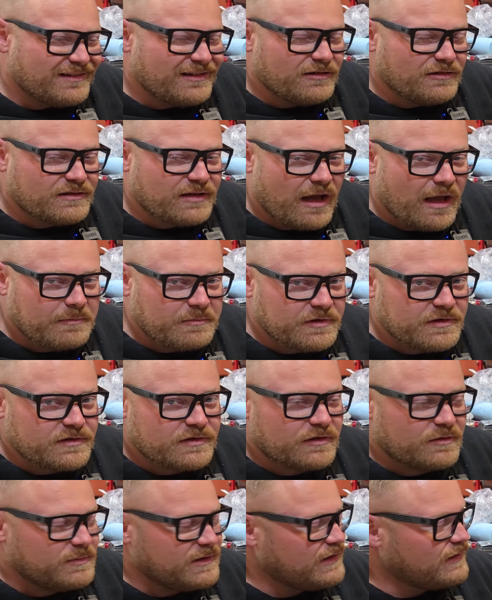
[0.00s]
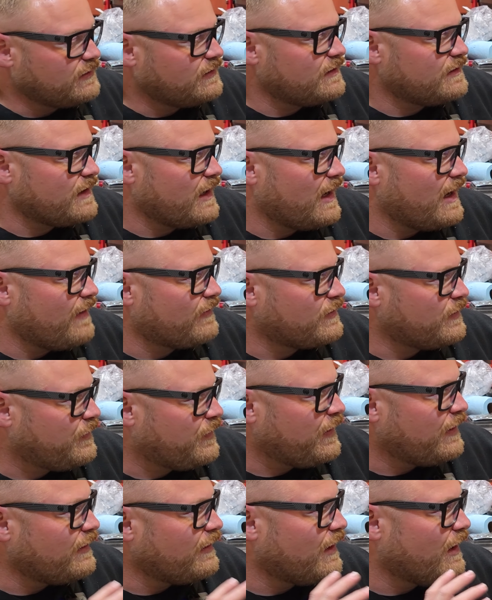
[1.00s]
time consuming because I have to
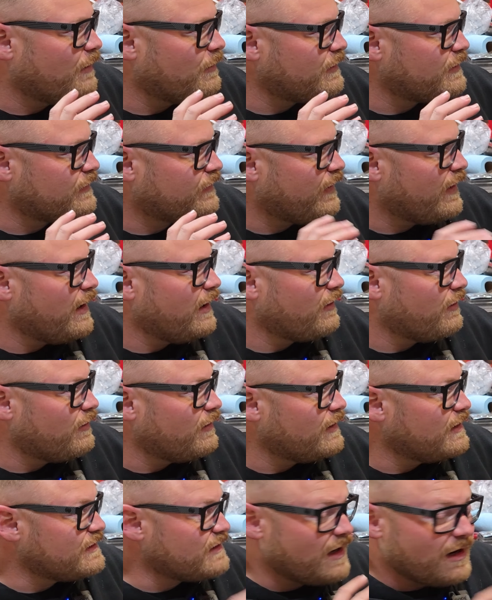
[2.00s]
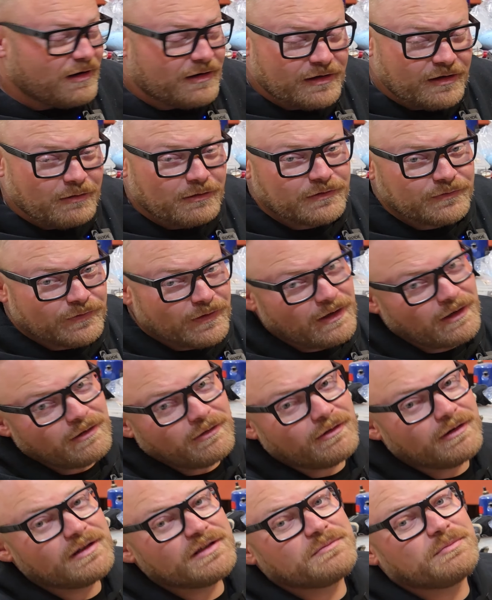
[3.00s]
figure out what the firing order is. I already know what the firing
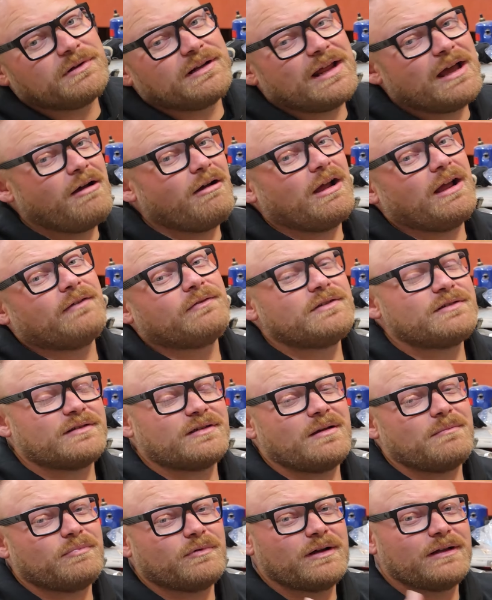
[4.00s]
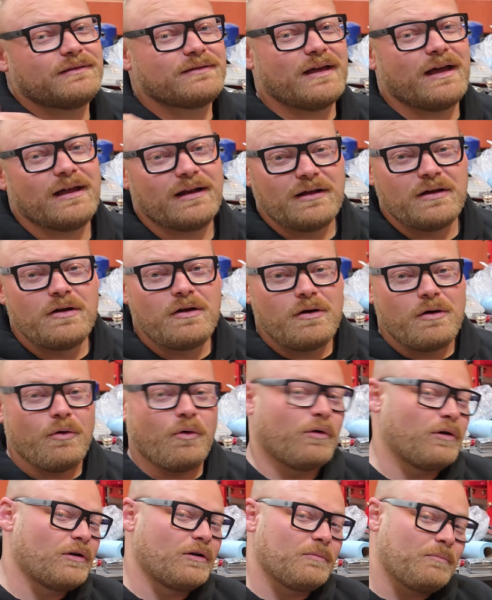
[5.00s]
order is, but now I have to separate that
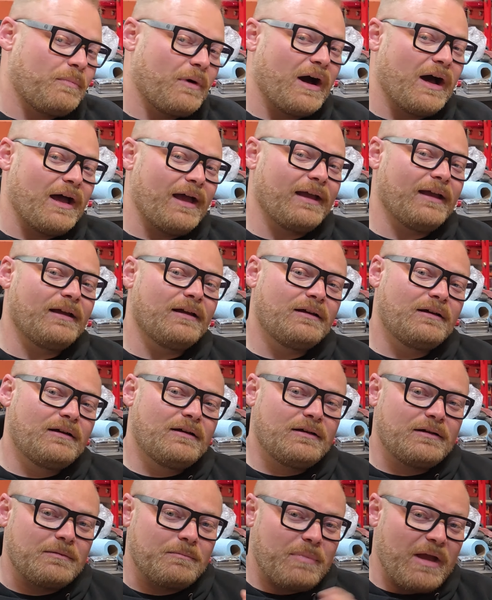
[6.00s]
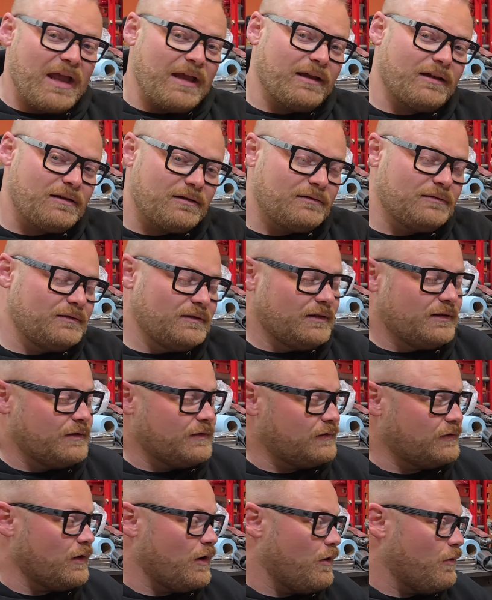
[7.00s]
order by bank.
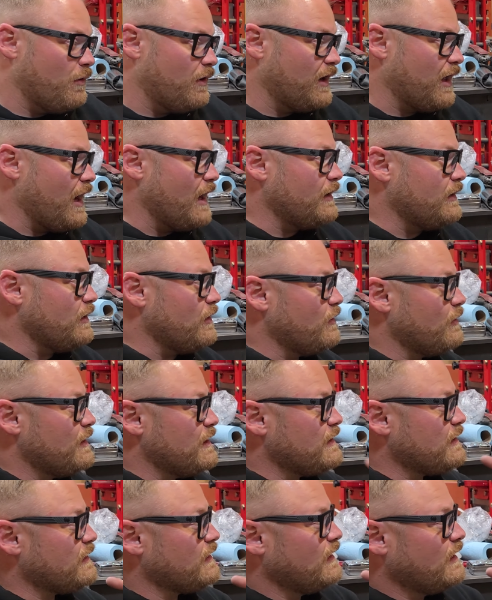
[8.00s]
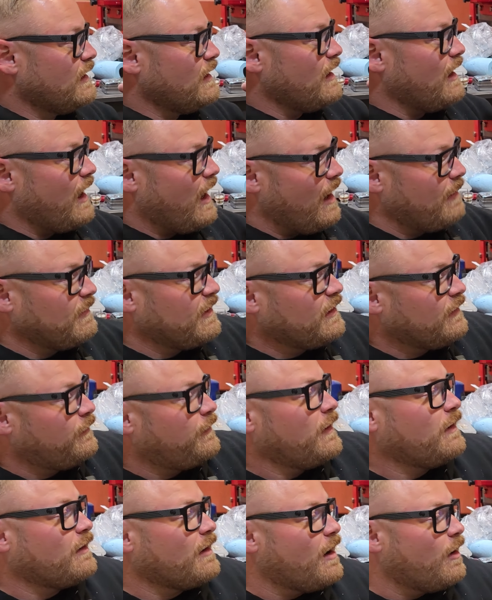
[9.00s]
So what I do is I'm gonna
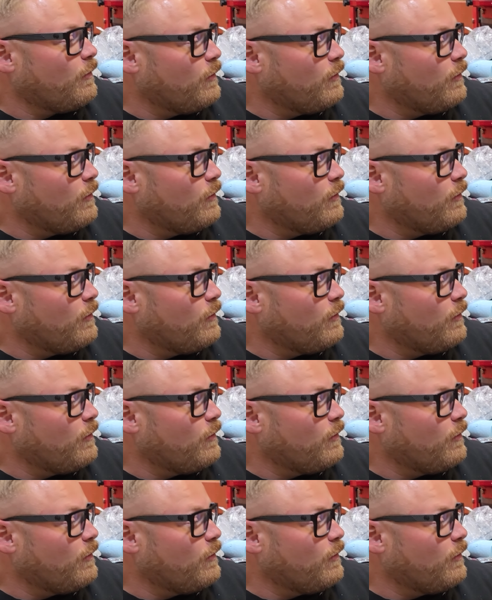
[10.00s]
figure out